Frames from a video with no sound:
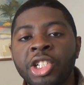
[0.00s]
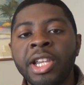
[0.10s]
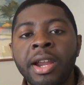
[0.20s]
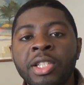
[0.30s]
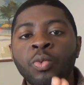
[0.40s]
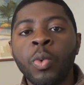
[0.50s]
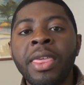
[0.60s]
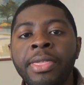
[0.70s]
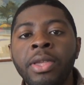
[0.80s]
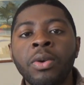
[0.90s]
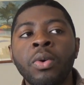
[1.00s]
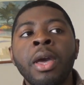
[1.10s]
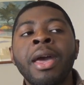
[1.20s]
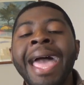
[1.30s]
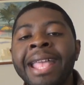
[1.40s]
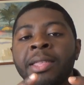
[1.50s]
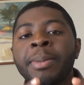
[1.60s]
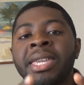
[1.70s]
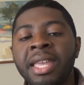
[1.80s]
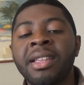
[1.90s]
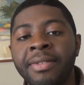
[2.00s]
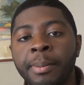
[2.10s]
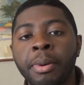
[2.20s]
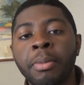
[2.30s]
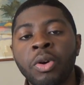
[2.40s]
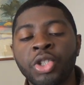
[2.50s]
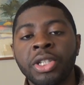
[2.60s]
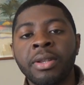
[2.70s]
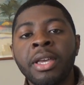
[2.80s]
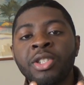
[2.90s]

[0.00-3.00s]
shares with you at the beginning of the promotion.